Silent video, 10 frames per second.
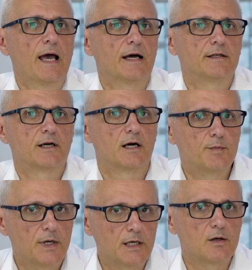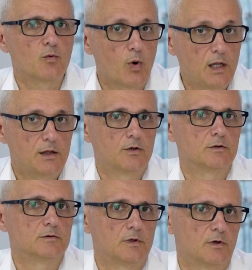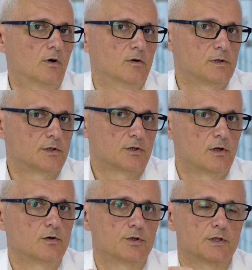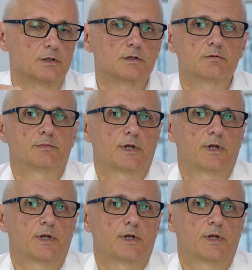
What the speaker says: and there are many well-known old solutions.